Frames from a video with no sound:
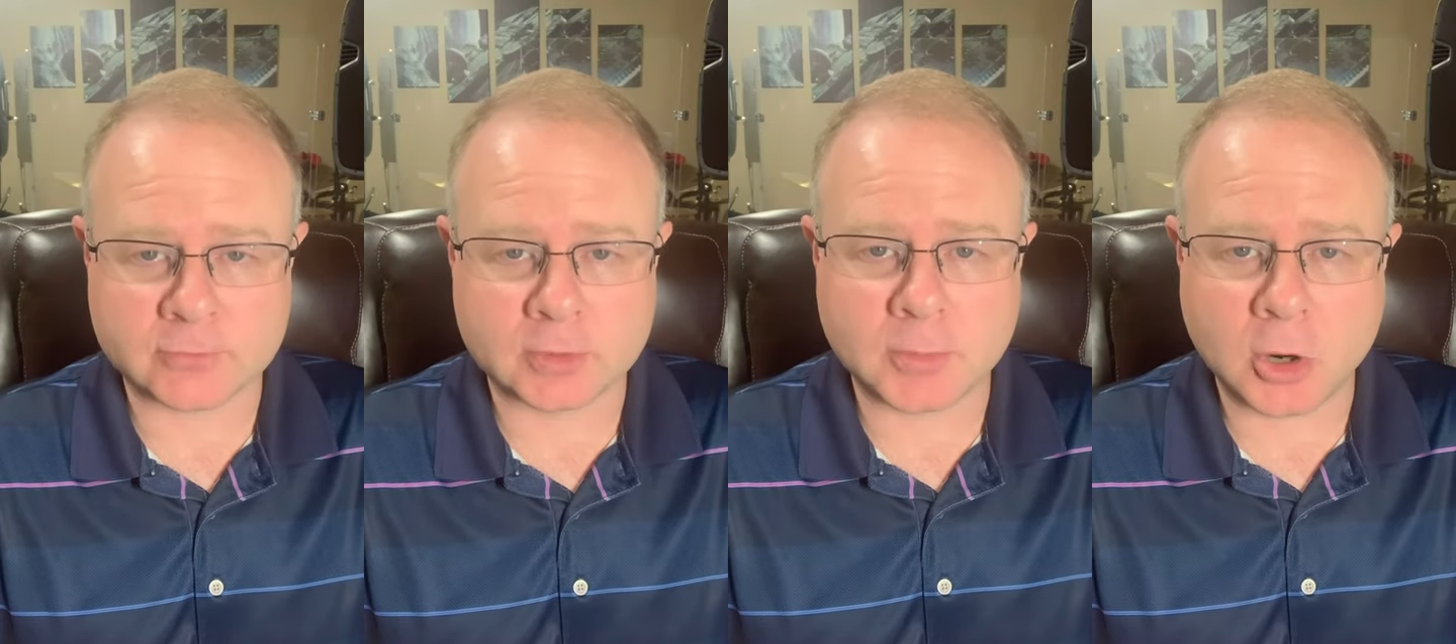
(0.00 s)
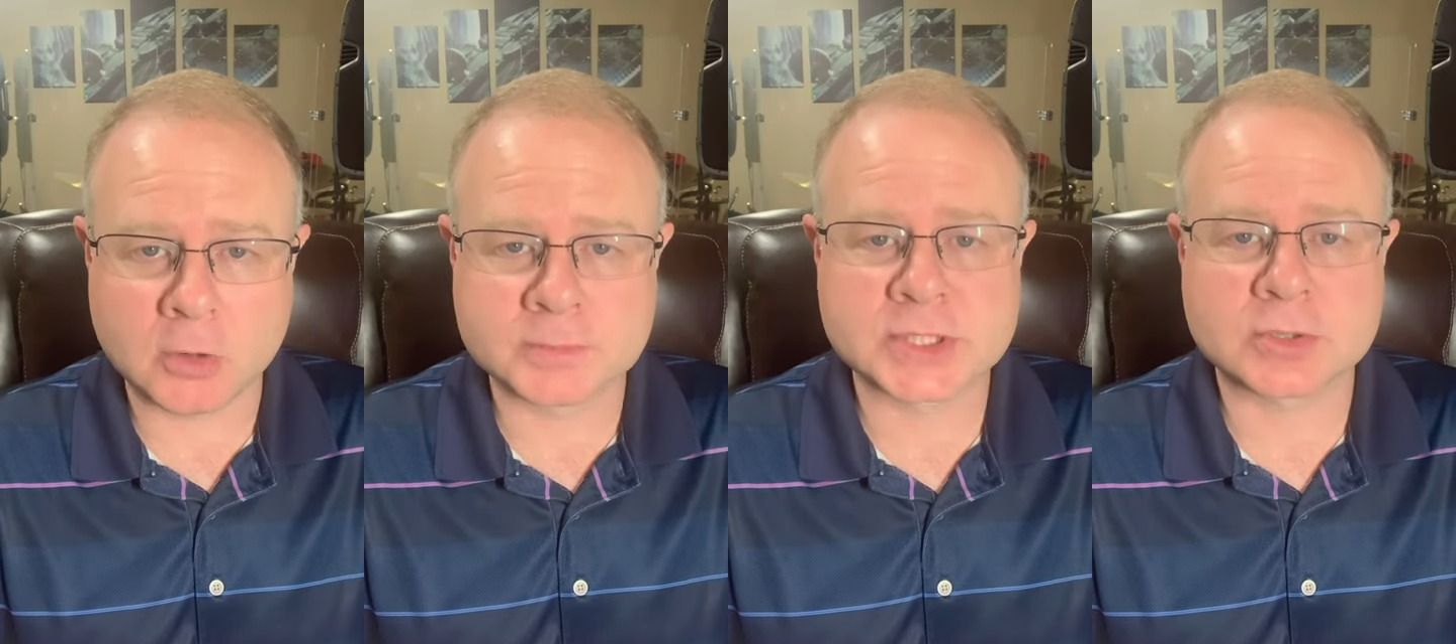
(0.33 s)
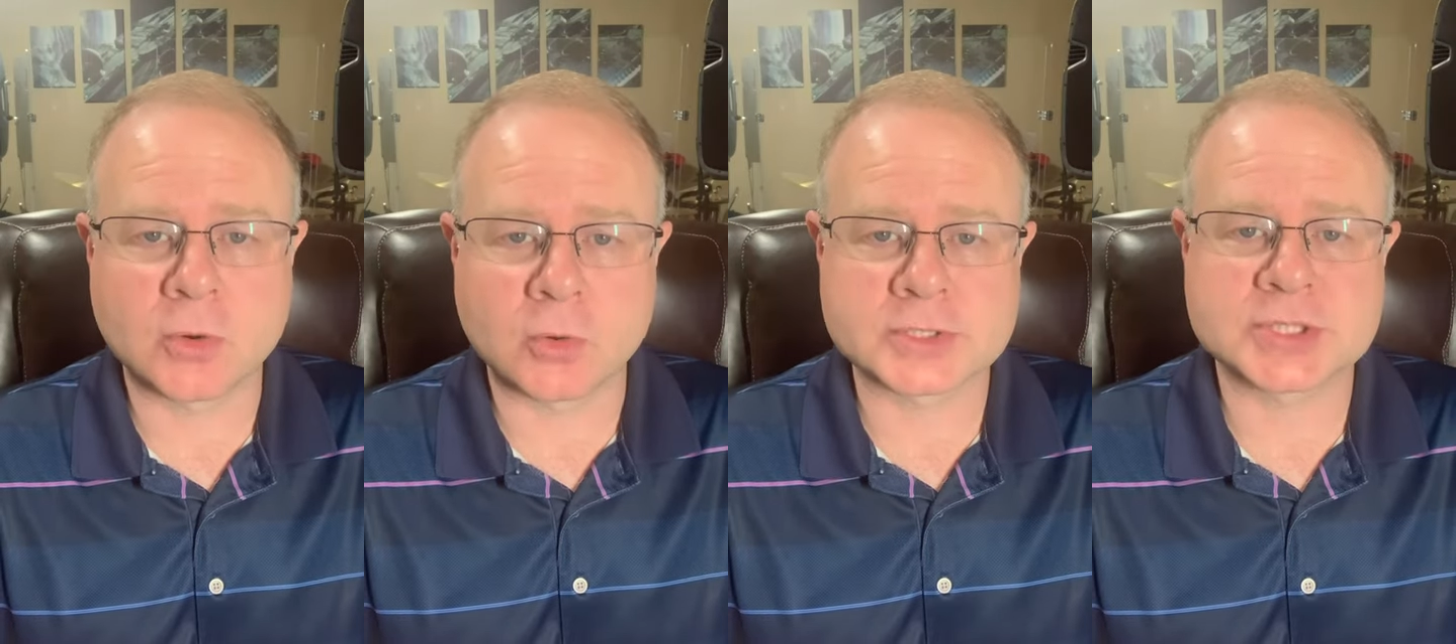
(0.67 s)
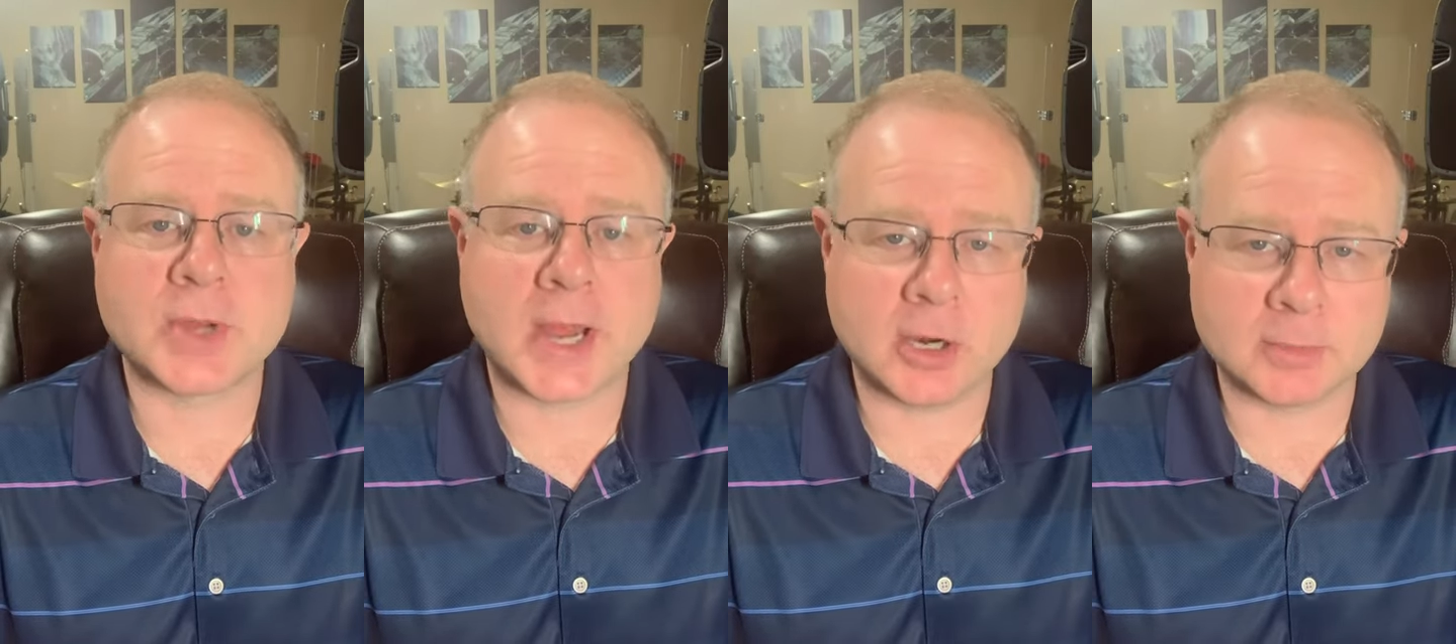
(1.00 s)
from home decor to
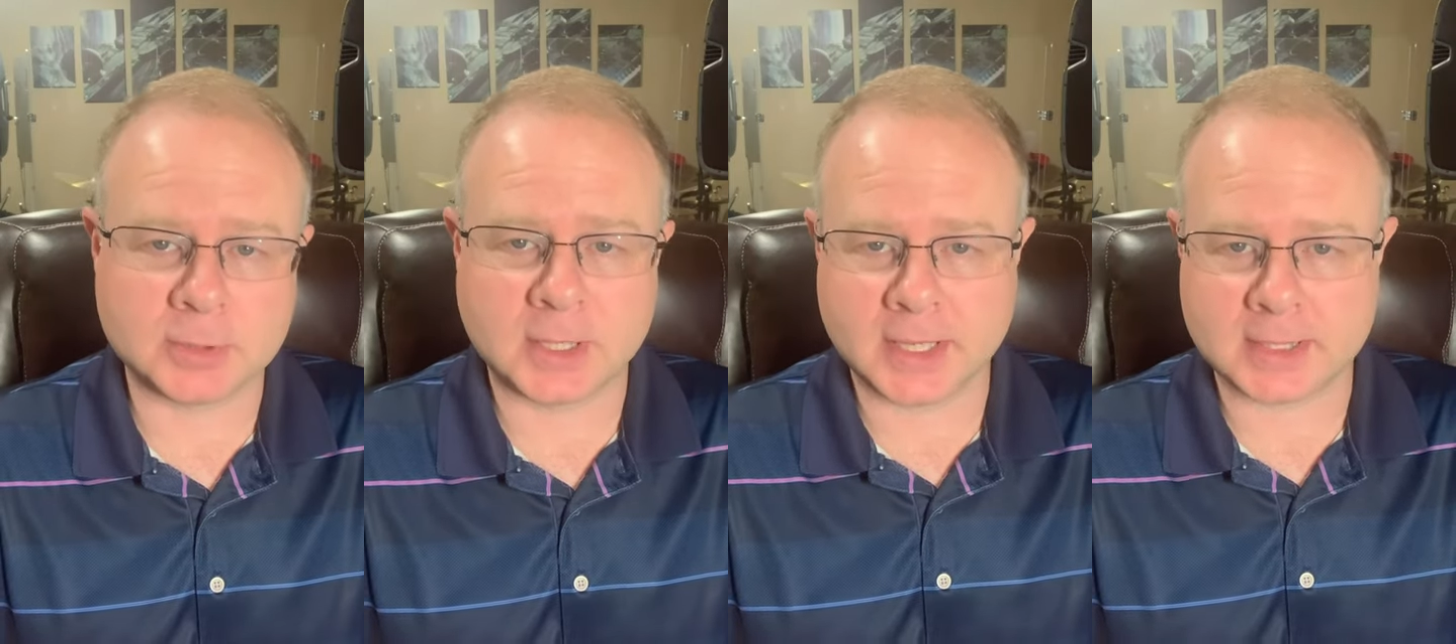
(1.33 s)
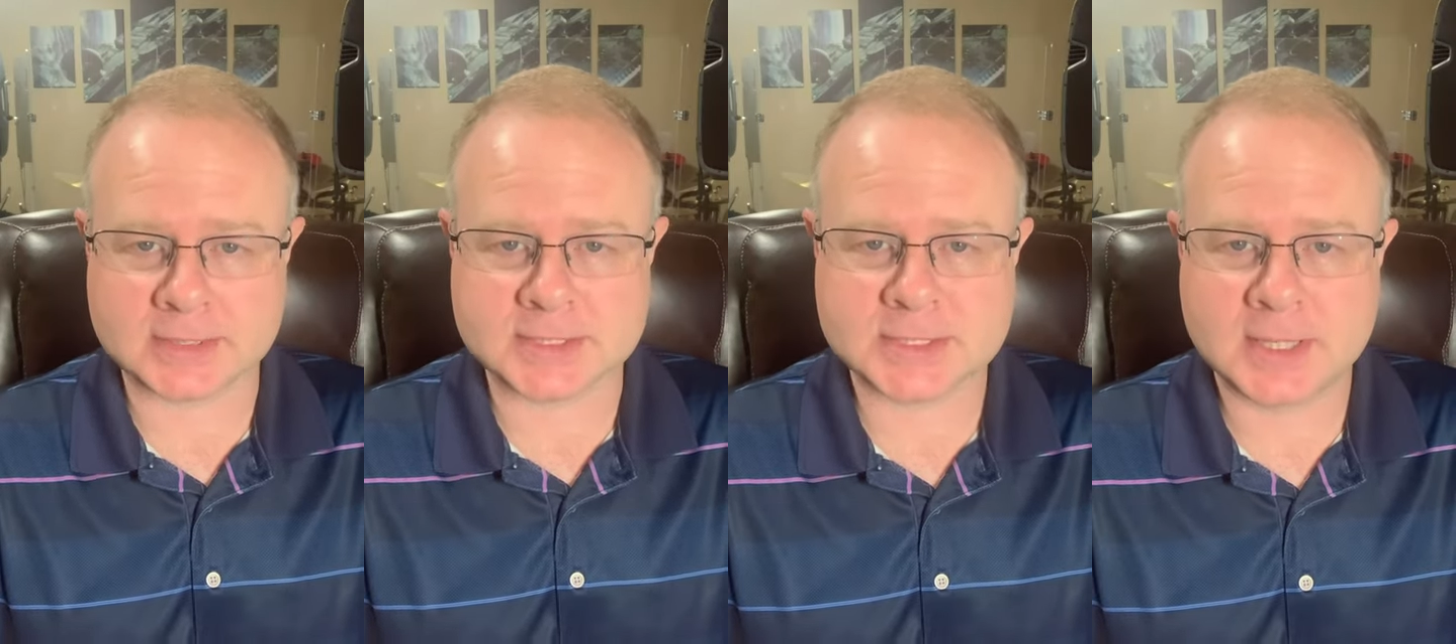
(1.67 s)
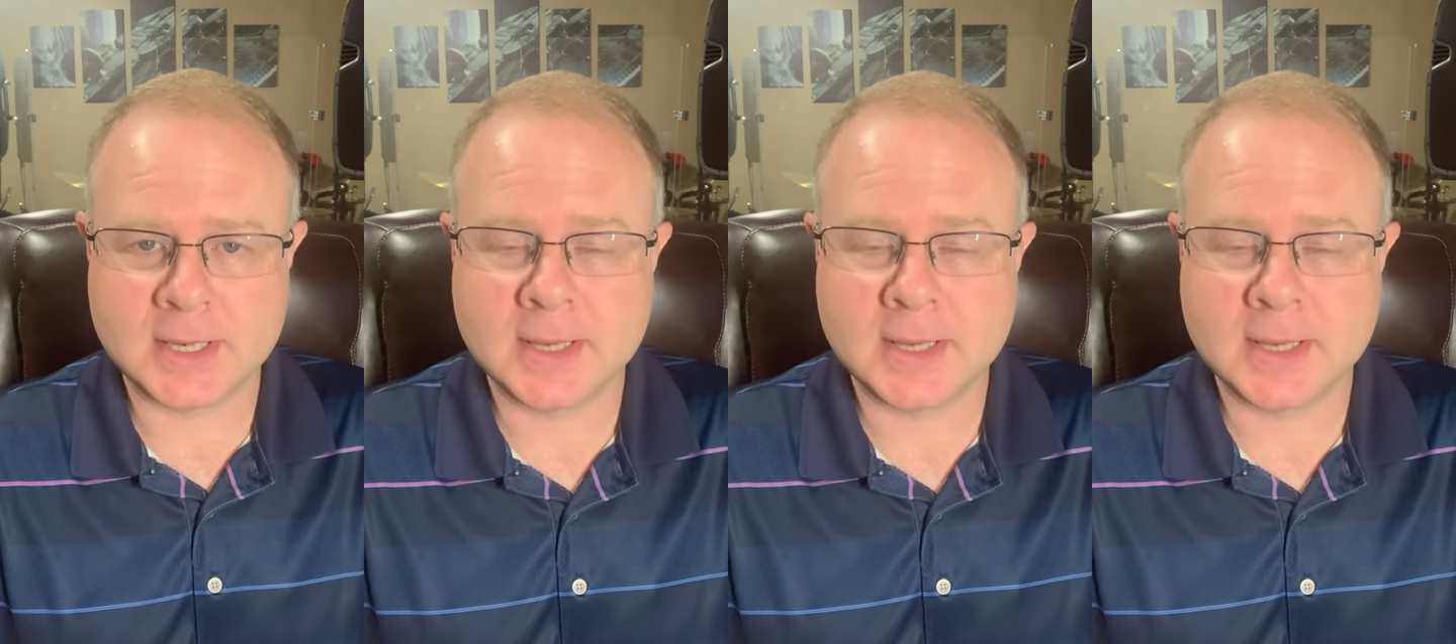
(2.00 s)
airplanes.